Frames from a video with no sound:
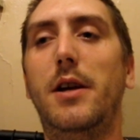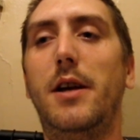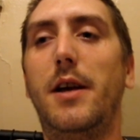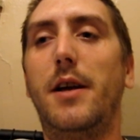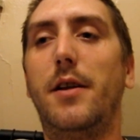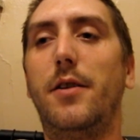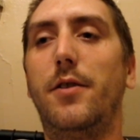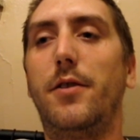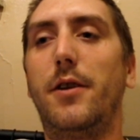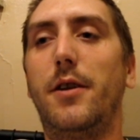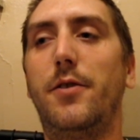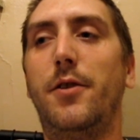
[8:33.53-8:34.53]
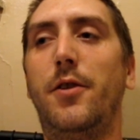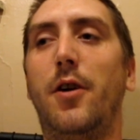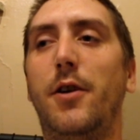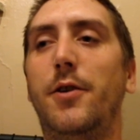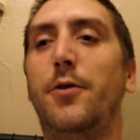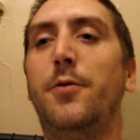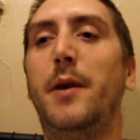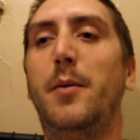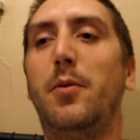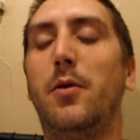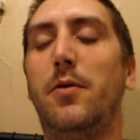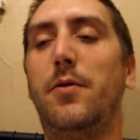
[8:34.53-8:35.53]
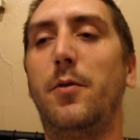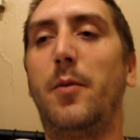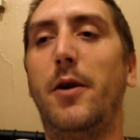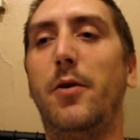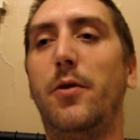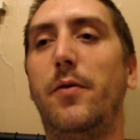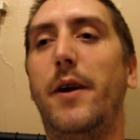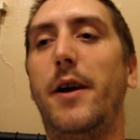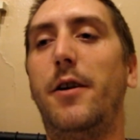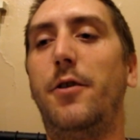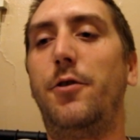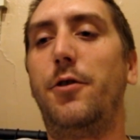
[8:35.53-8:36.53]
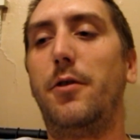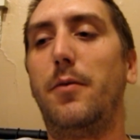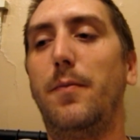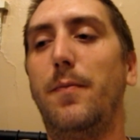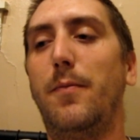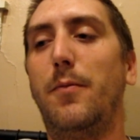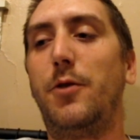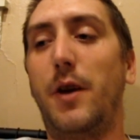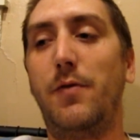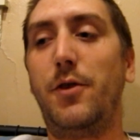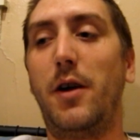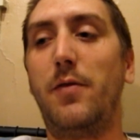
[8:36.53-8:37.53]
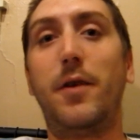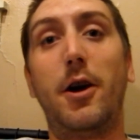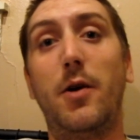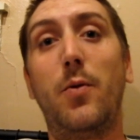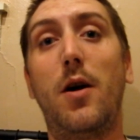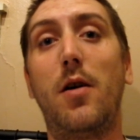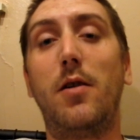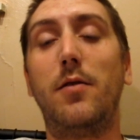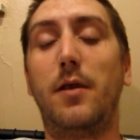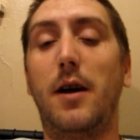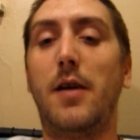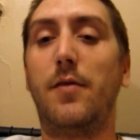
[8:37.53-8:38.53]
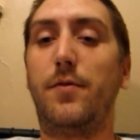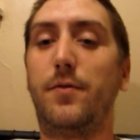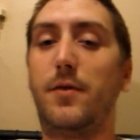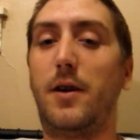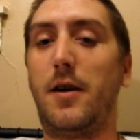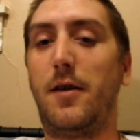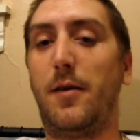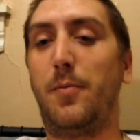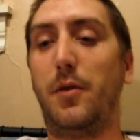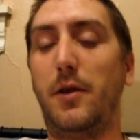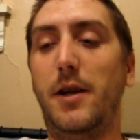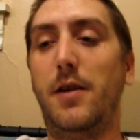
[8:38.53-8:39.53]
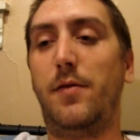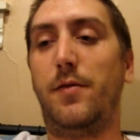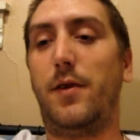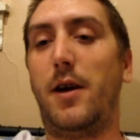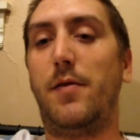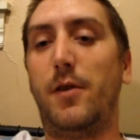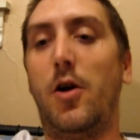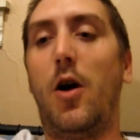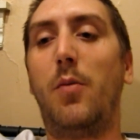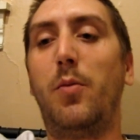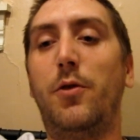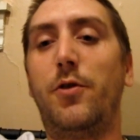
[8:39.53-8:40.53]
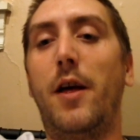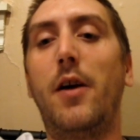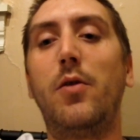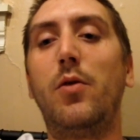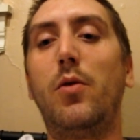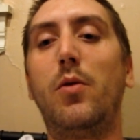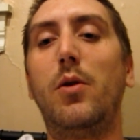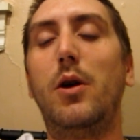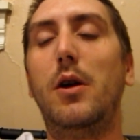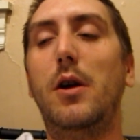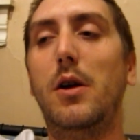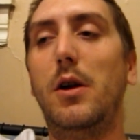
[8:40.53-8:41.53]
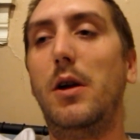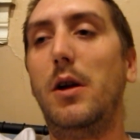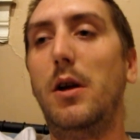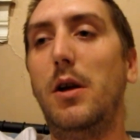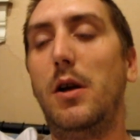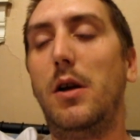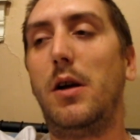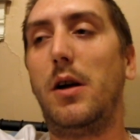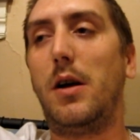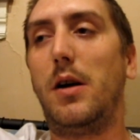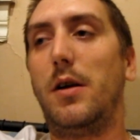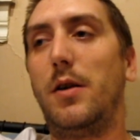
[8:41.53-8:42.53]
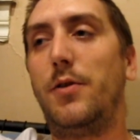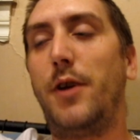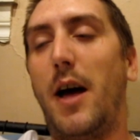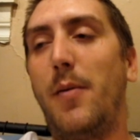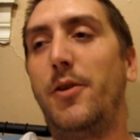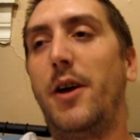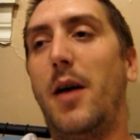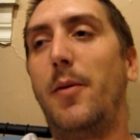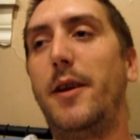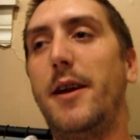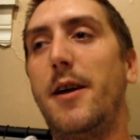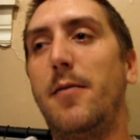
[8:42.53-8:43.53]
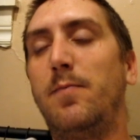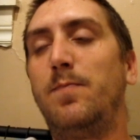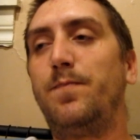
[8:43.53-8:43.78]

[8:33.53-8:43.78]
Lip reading: and to not use people for my own advantage, which I've done very well. I believe I have accomplished that goal time and time again.